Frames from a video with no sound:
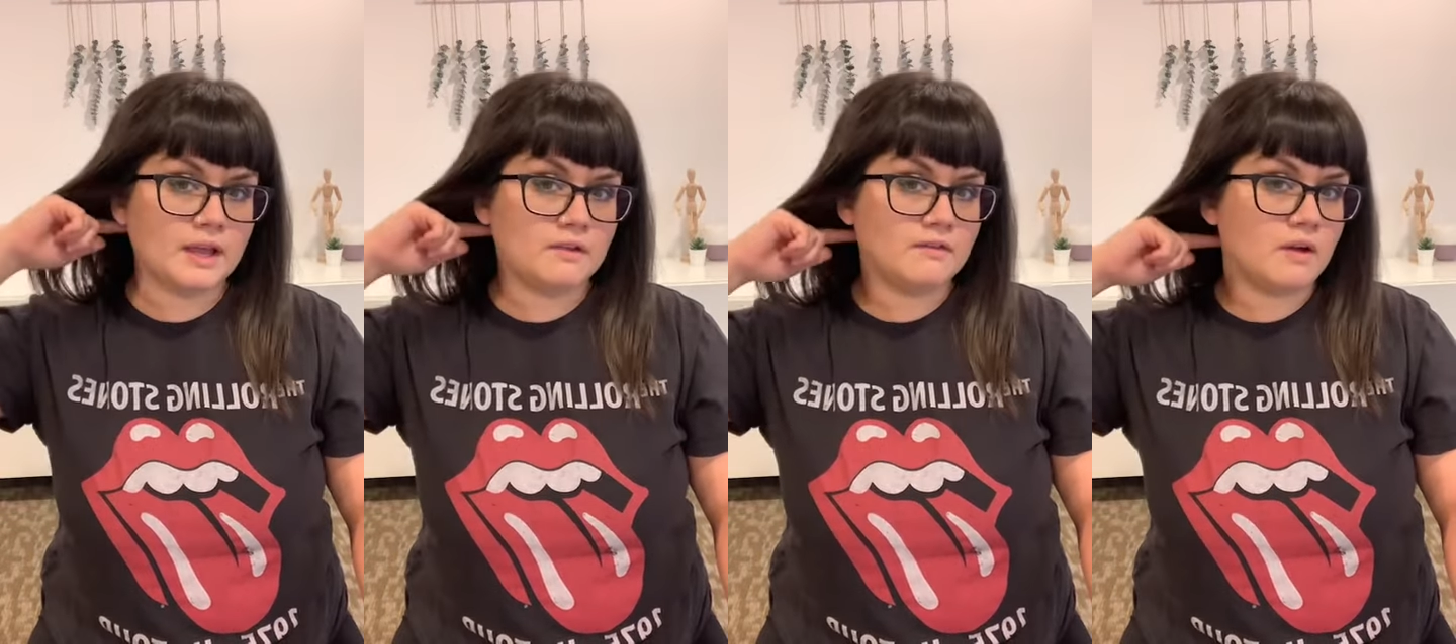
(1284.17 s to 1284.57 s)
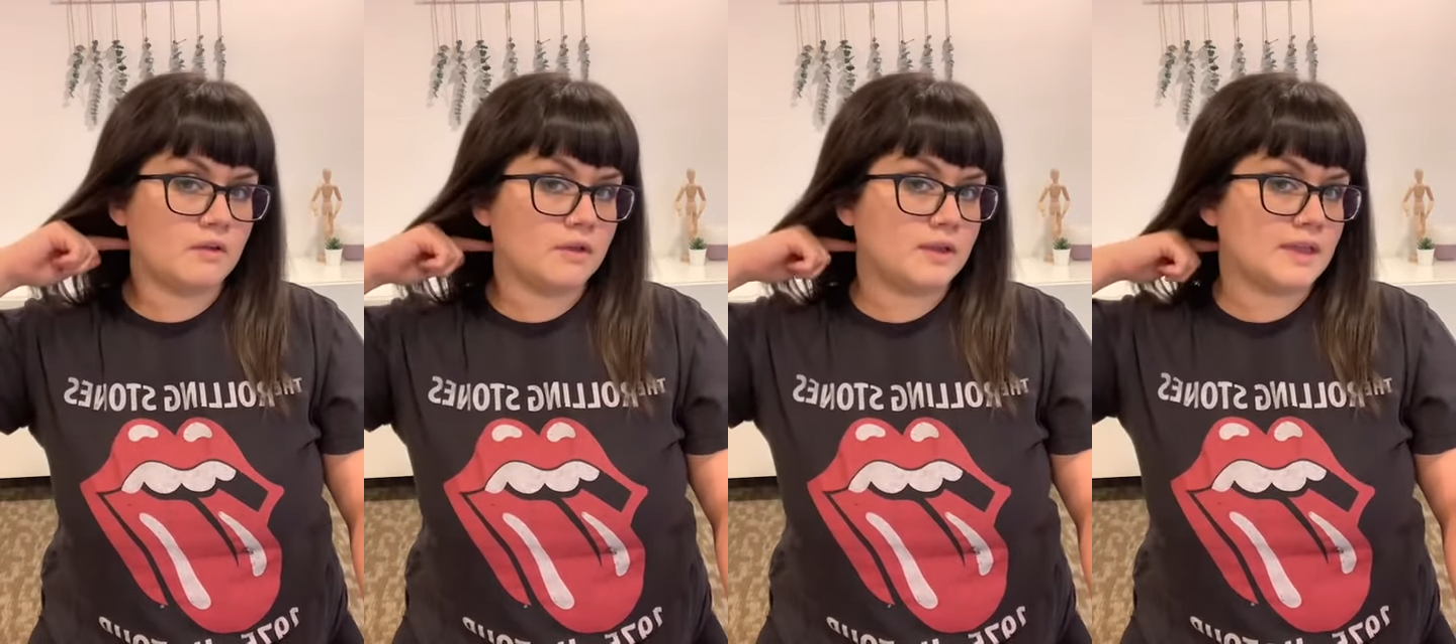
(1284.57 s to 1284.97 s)
kind of
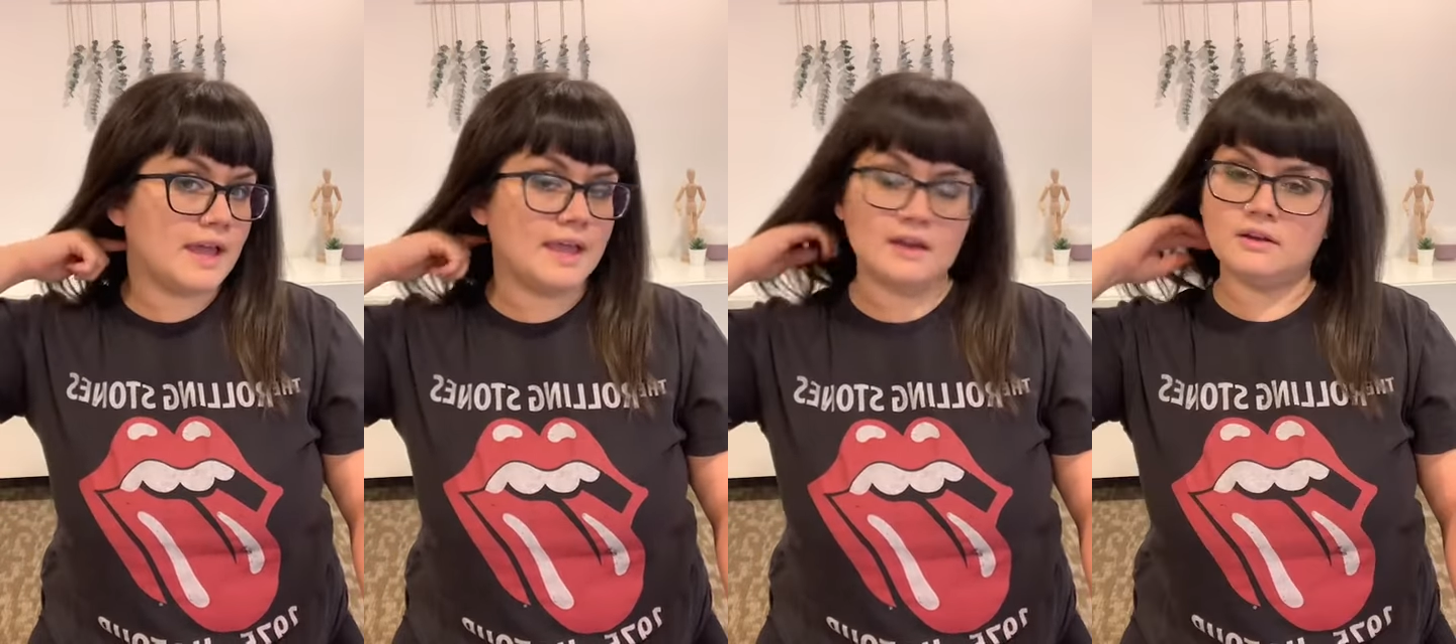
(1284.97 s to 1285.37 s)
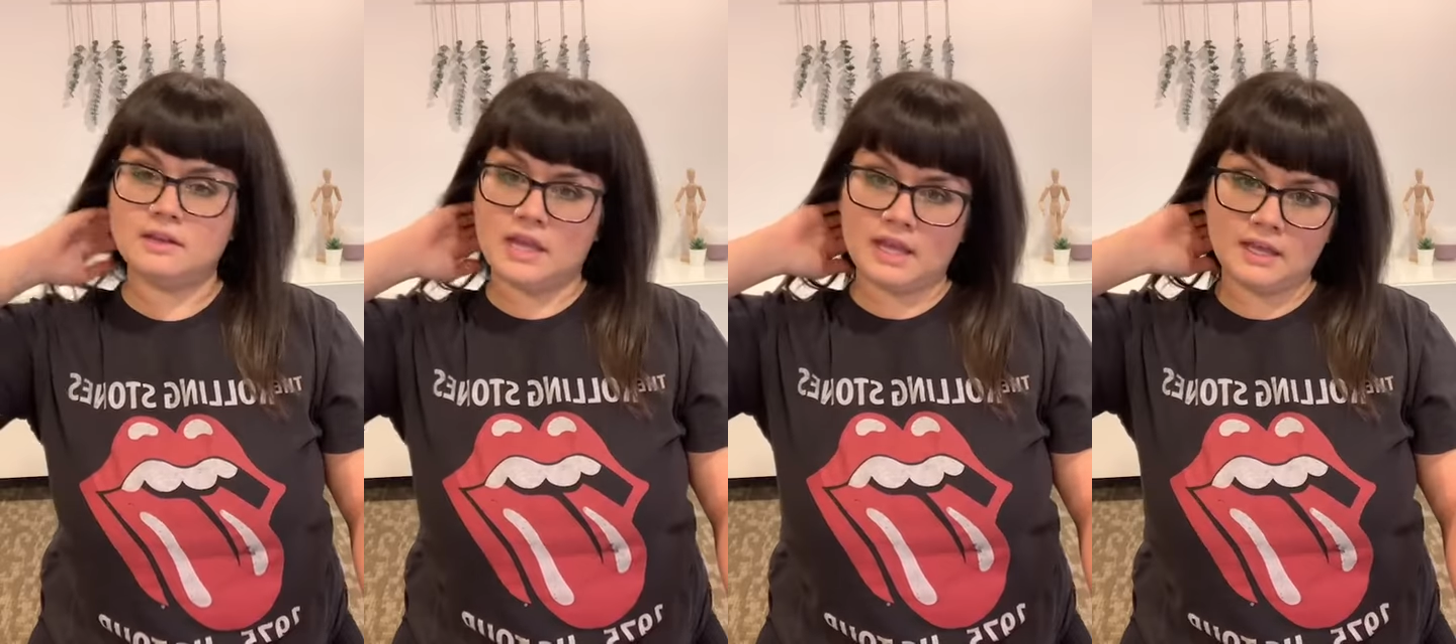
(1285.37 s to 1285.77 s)
following that
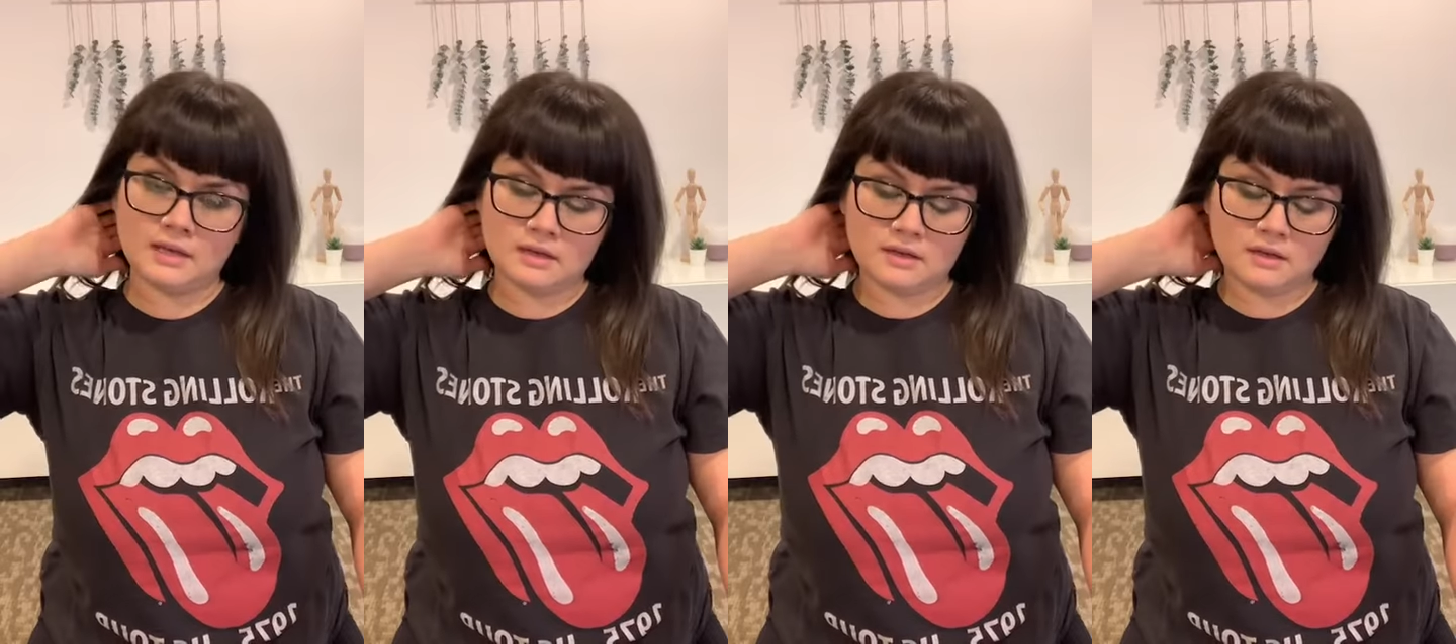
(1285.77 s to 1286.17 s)
hairline.